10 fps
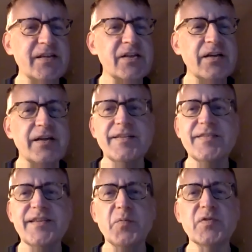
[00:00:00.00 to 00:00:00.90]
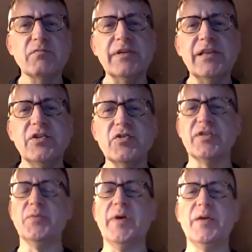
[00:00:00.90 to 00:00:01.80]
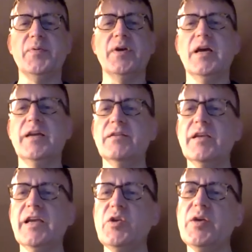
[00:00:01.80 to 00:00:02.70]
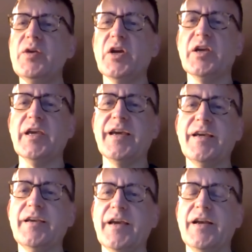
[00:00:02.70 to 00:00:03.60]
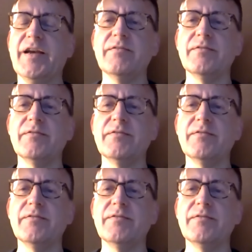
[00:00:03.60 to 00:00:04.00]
Hillis. That was a really interesting paper. And can you hear me okay, Anna?